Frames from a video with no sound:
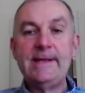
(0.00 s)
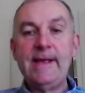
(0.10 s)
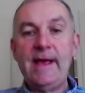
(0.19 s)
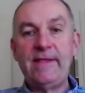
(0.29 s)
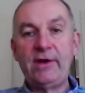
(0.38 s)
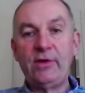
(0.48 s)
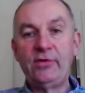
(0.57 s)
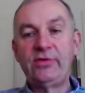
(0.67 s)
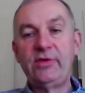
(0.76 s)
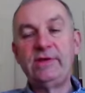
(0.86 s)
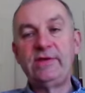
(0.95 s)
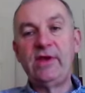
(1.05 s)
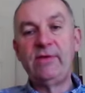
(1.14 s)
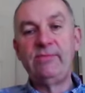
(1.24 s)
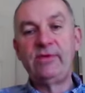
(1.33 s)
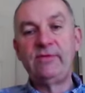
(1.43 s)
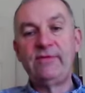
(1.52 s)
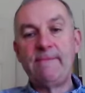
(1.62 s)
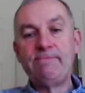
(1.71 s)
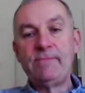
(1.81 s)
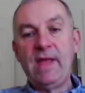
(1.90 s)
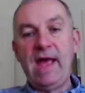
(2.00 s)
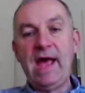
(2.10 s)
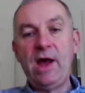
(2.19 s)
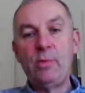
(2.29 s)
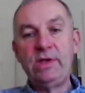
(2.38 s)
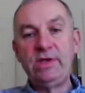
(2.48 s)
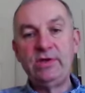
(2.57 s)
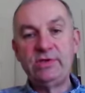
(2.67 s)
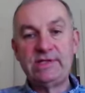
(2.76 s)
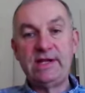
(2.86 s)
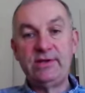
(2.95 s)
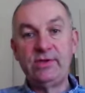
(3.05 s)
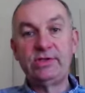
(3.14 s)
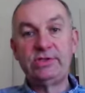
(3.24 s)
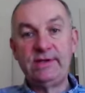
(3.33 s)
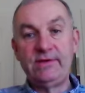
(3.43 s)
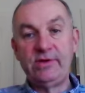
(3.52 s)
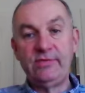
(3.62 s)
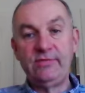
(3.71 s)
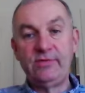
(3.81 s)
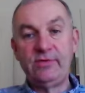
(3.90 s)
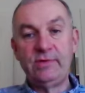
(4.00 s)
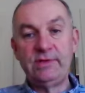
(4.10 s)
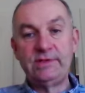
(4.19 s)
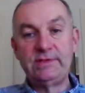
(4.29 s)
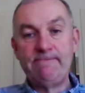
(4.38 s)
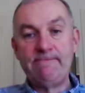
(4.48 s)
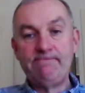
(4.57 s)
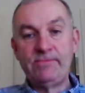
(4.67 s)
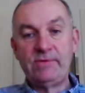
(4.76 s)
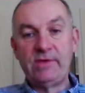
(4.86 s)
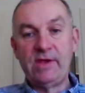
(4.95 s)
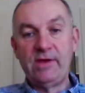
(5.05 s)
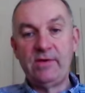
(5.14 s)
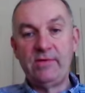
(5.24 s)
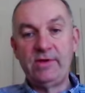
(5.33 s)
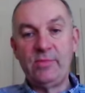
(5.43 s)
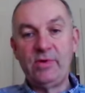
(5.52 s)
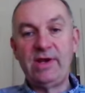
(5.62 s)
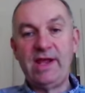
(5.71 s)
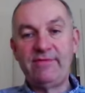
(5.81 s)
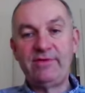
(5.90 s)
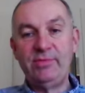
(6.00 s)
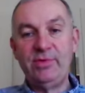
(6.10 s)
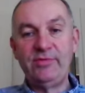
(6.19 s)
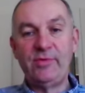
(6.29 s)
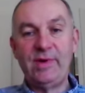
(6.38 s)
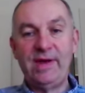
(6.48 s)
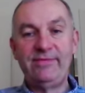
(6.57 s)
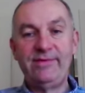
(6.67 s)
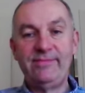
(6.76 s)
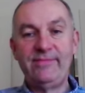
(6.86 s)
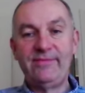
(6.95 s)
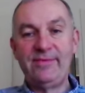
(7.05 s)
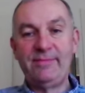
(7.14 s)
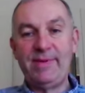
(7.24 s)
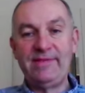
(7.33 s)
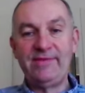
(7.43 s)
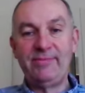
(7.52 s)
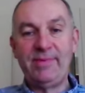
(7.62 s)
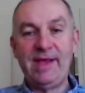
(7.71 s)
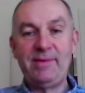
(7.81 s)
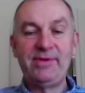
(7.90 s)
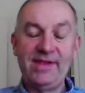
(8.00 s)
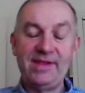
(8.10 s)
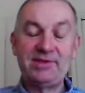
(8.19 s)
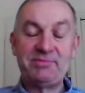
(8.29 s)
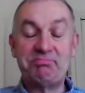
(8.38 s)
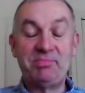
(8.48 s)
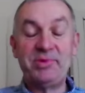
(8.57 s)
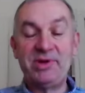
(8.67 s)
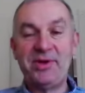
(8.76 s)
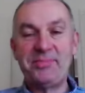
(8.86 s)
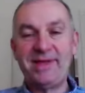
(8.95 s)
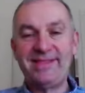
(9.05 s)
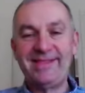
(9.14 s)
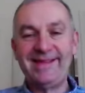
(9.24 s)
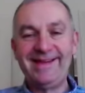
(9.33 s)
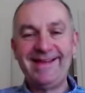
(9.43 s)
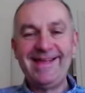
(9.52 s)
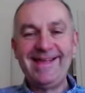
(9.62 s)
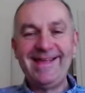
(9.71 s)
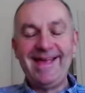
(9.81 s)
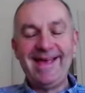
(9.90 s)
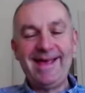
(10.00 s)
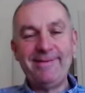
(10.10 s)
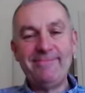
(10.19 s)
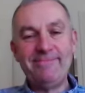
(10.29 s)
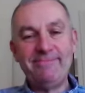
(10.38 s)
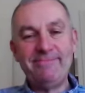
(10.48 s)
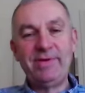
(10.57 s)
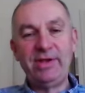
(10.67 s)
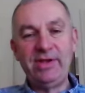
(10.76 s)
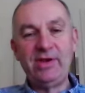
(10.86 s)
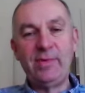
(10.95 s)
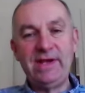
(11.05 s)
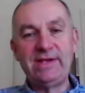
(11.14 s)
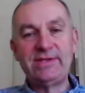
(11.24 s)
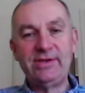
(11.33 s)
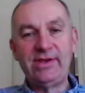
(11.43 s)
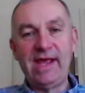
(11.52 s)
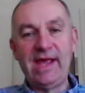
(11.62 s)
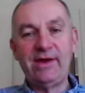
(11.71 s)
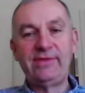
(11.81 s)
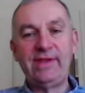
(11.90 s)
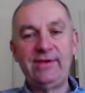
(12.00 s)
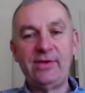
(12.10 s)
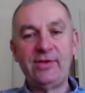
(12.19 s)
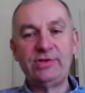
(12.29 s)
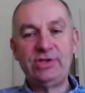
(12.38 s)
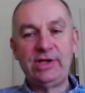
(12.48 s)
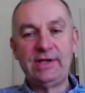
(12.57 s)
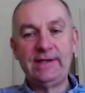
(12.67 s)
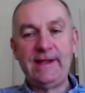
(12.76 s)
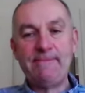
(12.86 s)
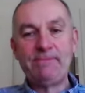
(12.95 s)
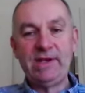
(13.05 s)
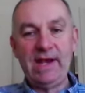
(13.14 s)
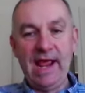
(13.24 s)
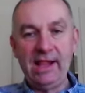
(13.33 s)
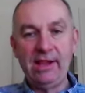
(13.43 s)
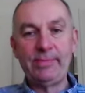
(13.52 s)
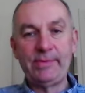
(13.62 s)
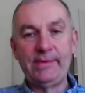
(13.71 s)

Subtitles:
And then also in terms of how we use technology going forwards. So, you know, we're going to have to move away from pens and paper, and that's probably not a bad thing. But, you know, we need to look at how technology can help,